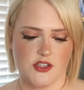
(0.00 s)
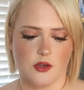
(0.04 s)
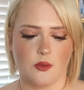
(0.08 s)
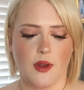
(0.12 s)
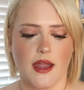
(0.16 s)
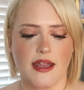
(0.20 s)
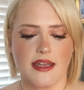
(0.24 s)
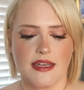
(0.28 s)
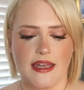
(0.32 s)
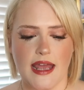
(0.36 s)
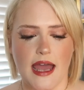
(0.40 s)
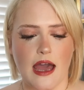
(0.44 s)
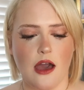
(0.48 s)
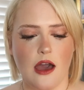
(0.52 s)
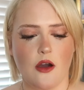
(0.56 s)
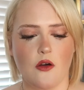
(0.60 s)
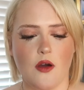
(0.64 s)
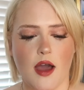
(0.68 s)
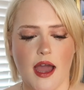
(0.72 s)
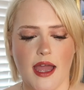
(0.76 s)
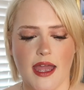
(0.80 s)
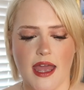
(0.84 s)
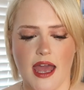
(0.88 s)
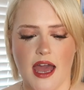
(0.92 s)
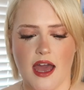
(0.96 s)
So right now
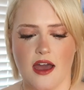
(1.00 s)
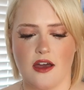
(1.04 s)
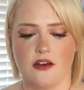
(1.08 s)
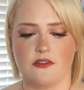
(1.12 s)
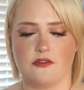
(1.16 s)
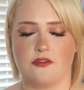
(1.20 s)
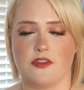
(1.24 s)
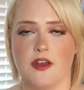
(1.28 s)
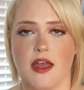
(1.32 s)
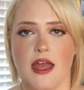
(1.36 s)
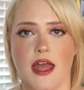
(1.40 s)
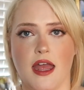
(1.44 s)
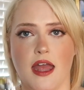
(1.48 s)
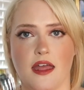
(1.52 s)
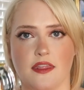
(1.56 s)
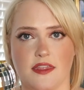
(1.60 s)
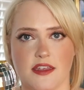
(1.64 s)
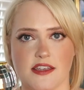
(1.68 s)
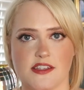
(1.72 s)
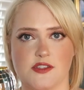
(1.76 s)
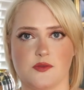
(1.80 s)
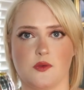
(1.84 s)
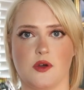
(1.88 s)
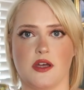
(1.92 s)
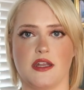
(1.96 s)
I have
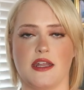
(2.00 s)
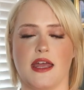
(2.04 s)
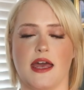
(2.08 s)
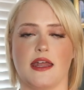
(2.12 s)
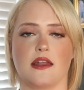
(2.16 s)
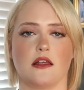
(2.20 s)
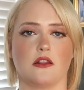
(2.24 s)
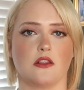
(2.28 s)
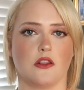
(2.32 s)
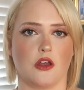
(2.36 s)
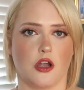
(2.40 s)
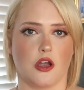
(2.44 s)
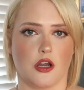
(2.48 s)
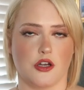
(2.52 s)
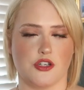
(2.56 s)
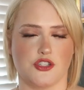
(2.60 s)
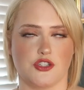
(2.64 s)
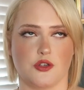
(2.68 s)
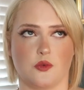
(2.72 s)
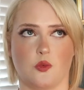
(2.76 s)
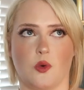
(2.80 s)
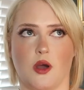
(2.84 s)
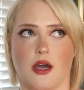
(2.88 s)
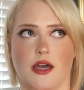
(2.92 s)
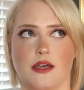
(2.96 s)
this one and a
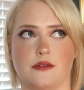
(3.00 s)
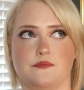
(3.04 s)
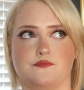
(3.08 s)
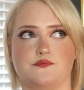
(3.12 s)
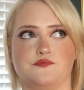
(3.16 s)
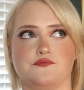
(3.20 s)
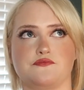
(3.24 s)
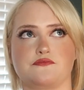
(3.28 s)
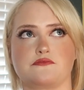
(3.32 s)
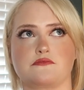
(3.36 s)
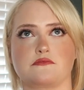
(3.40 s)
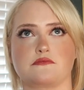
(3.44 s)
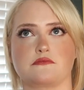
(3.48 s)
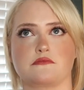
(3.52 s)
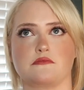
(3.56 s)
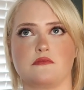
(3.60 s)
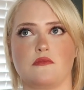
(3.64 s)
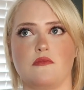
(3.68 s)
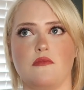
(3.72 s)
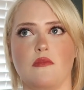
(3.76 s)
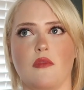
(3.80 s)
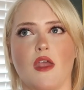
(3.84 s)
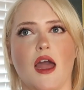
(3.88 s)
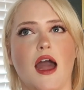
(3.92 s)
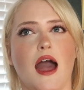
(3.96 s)
larger one.
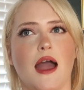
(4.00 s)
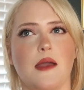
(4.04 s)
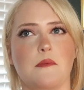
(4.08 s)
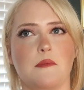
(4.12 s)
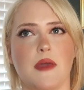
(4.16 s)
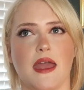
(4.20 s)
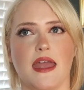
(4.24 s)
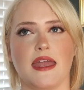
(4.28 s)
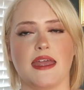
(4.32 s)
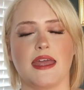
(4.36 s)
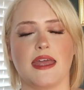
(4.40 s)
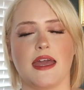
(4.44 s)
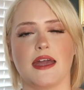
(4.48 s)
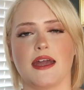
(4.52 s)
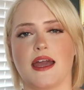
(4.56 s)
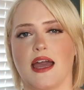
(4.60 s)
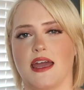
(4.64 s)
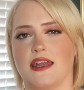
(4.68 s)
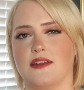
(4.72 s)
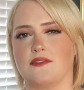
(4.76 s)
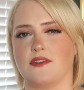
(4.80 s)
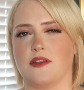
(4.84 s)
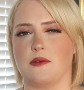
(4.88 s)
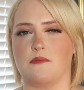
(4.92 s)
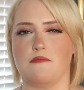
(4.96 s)
I may get
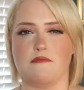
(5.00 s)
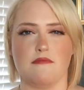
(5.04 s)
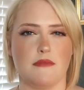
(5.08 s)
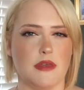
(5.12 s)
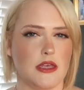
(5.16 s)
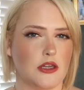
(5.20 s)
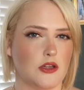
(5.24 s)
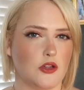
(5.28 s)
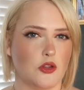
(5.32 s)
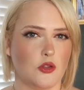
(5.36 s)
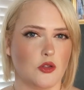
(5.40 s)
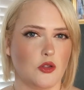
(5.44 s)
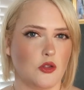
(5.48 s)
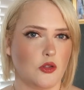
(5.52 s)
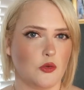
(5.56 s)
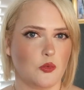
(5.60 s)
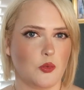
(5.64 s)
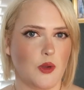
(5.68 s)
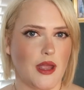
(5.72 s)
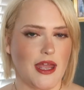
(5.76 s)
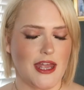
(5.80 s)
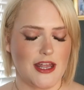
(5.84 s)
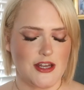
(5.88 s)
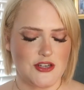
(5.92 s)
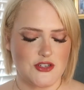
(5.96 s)
kind of a middle
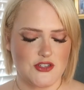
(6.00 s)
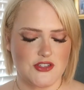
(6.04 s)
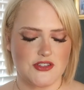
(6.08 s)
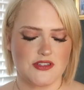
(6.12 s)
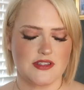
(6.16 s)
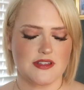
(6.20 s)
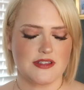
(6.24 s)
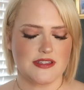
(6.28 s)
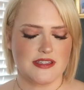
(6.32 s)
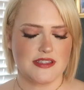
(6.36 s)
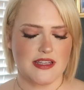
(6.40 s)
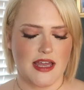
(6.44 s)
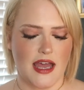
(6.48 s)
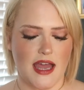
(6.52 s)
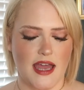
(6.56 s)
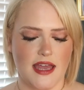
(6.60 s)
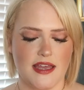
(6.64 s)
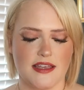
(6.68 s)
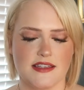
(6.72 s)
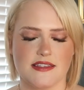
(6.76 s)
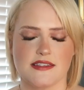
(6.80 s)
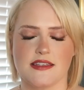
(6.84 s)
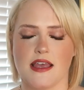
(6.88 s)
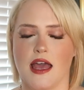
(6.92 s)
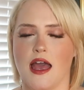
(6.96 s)
range
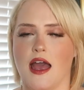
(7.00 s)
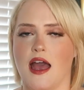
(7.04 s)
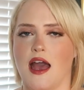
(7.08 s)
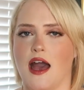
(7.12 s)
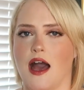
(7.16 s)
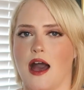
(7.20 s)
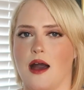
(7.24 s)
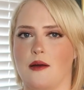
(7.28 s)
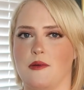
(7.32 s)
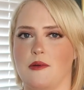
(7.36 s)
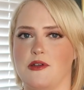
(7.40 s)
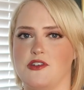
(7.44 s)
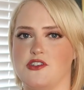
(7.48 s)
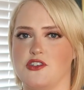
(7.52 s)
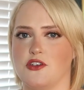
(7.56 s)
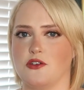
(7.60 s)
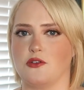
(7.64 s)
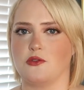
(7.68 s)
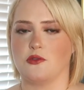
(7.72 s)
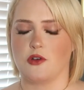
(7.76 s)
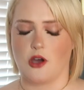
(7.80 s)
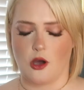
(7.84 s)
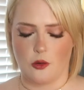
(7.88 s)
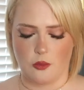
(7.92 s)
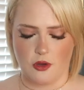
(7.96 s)
size um, and
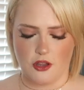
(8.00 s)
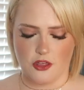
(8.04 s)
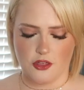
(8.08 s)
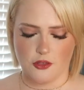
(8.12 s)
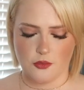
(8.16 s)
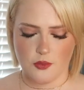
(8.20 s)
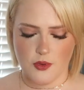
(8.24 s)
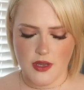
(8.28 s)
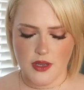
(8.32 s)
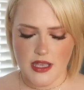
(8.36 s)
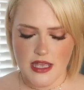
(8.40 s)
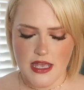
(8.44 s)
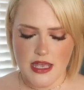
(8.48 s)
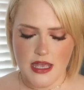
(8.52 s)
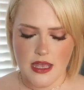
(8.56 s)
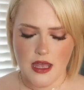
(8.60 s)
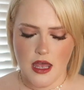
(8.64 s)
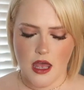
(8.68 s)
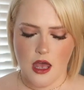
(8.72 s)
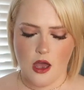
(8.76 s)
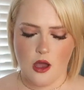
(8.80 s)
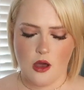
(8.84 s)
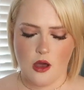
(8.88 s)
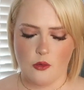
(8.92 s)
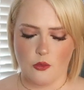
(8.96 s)
do go with three
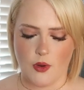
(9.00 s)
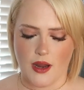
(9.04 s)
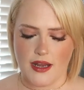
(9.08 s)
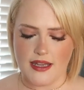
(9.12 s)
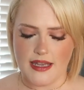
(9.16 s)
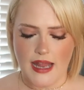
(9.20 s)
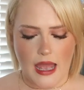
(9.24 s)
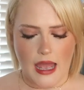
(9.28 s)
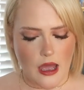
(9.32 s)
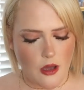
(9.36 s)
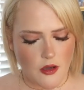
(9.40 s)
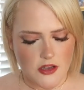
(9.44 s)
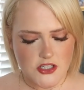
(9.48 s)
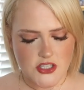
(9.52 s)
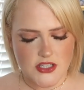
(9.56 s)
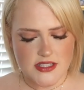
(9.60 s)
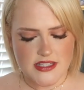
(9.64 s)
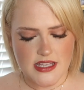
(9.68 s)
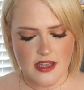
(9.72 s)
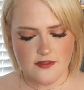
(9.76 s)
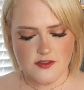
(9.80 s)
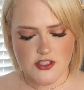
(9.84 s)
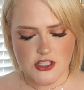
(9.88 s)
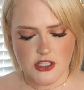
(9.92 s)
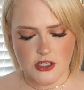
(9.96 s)
Right now I
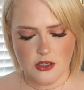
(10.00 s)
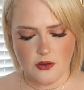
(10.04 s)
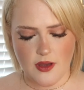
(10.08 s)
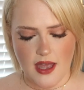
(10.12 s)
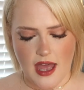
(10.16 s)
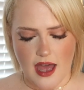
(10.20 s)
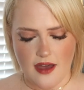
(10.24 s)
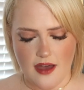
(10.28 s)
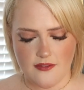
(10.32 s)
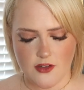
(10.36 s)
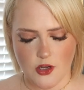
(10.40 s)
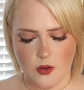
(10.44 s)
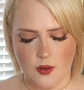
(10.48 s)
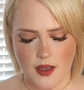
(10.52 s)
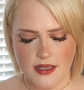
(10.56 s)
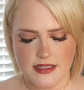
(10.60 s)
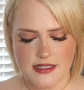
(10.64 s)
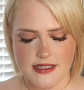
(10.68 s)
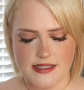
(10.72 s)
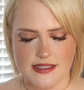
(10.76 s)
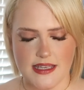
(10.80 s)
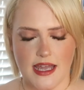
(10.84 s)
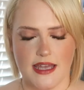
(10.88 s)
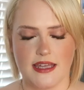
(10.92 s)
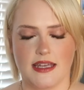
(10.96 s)
just have two. I haven't quite
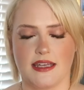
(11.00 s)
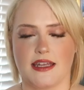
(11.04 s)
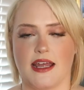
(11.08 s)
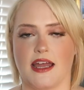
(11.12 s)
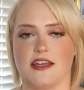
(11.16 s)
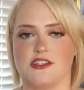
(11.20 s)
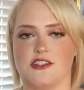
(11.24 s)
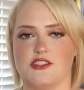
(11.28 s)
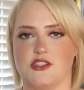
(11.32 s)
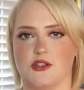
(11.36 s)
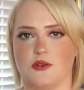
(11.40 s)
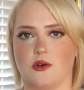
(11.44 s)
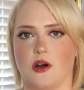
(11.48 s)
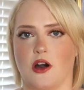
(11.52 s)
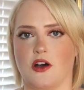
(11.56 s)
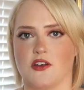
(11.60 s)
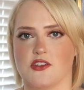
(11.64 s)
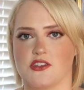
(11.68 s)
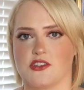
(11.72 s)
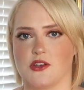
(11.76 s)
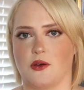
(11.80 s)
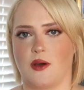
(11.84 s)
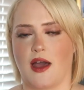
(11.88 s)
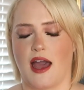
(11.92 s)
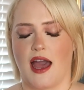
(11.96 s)
decided. I do
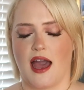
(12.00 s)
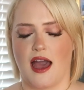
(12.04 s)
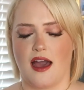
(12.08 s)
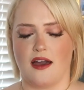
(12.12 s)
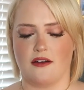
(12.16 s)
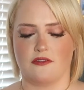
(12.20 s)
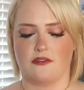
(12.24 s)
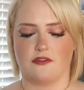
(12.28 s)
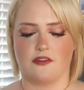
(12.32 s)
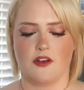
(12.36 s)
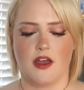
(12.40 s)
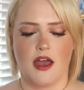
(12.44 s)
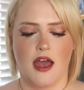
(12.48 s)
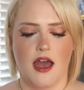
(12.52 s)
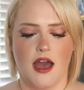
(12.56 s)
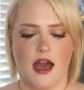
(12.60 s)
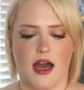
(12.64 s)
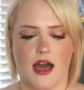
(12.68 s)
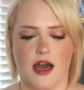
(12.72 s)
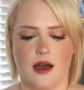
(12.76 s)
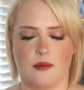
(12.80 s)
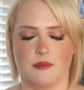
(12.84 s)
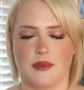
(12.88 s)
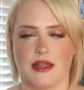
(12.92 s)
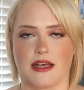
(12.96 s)
also have
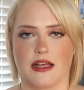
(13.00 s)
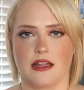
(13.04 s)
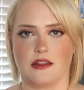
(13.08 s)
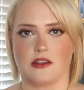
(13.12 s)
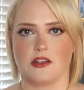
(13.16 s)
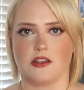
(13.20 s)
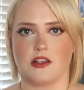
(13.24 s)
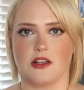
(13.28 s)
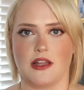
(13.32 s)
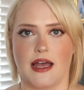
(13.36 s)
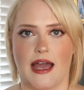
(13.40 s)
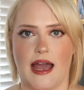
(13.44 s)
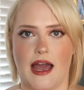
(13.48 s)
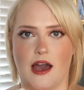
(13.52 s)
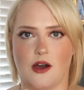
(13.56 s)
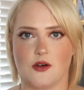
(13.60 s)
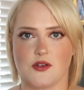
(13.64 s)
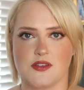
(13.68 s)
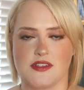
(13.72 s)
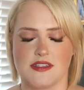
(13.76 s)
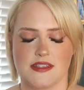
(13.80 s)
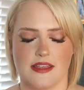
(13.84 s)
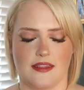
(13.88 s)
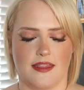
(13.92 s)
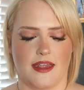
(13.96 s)
um, like a little
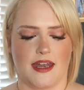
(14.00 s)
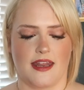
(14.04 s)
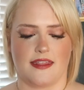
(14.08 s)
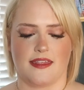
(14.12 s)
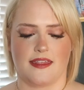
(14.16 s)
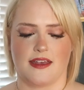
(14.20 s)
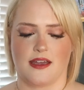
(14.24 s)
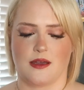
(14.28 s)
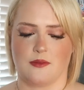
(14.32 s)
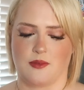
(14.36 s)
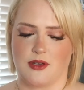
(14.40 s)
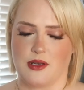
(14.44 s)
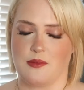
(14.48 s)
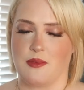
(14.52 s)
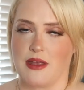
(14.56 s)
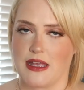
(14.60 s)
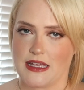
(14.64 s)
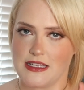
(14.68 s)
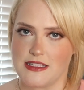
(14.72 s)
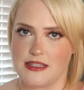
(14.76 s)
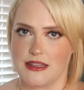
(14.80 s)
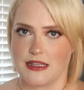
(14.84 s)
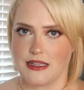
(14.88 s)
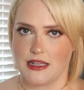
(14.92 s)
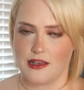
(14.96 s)
house that I think I'm gonna
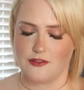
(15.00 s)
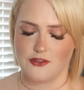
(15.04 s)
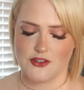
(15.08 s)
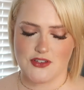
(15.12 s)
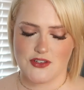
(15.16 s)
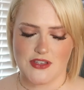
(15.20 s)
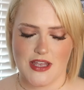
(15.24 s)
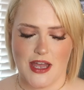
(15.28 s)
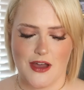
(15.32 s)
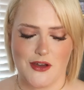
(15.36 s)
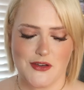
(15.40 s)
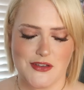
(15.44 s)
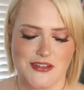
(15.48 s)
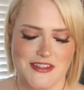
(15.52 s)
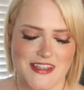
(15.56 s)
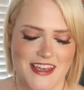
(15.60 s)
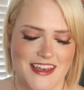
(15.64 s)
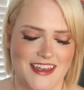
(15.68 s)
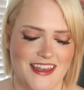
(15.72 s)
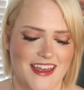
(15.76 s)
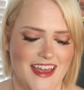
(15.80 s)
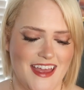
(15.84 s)
make into the lover's house